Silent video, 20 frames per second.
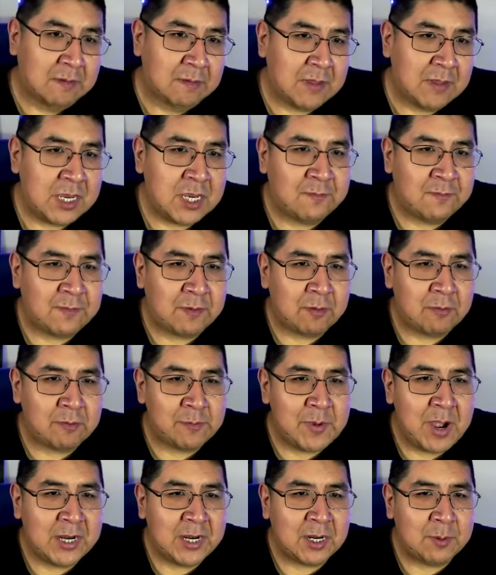Thank you for
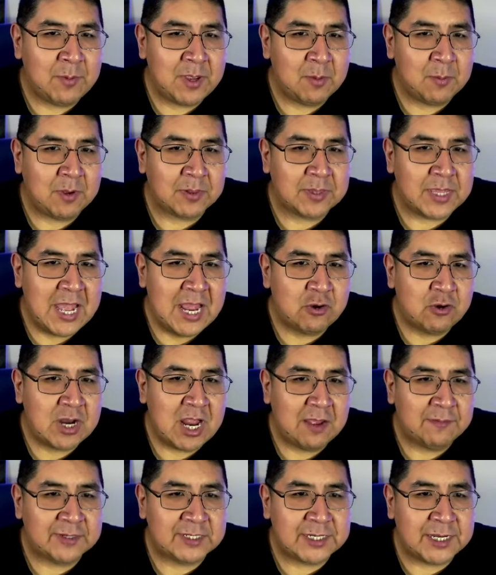reminding me about that
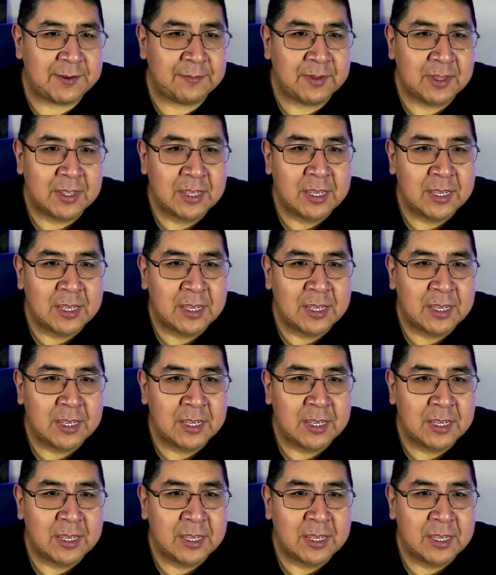travesty.